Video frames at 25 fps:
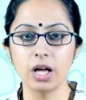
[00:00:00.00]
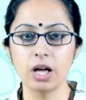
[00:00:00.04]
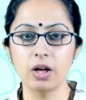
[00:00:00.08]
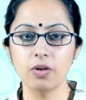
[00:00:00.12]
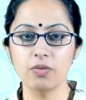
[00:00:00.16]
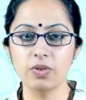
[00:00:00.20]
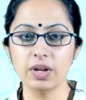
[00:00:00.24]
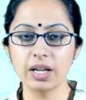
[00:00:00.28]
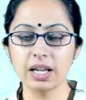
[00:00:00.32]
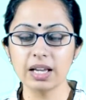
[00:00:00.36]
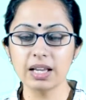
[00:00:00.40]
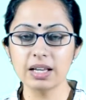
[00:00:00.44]

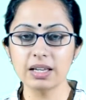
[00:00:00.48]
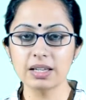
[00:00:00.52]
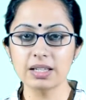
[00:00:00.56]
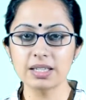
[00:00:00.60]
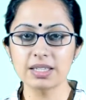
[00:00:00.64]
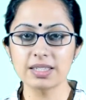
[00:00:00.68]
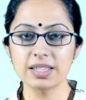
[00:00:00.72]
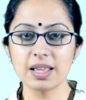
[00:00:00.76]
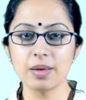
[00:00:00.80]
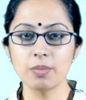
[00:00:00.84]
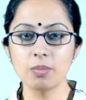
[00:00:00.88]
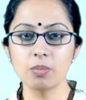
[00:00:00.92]
We can
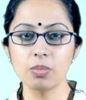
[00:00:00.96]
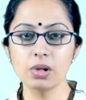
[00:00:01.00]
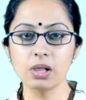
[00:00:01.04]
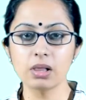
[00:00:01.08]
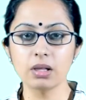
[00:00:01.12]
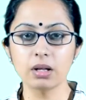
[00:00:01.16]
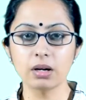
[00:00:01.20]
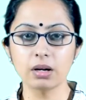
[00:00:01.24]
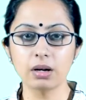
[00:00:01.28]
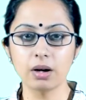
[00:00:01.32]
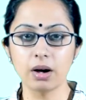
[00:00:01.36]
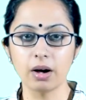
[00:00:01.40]
disassemble
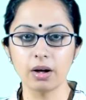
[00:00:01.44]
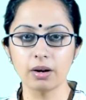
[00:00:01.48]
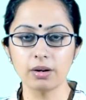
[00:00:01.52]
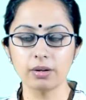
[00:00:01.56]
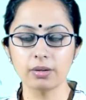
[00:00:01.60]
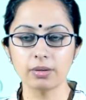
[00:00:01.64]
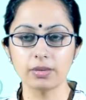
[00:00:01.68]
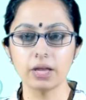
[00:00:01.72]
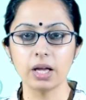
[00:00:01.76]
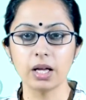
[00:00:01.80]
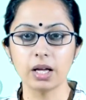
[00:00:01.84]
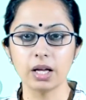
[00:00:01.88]
the car
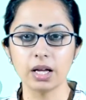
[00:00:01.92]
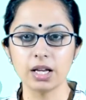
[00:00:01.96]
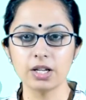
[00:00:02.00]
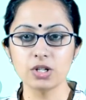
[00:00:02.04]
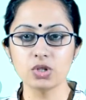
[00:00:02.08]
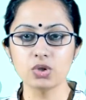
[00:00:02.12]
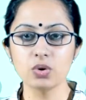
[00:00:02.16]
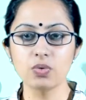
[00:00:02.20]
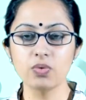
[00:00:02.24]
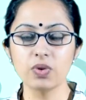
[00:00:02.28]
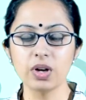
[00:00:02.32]
into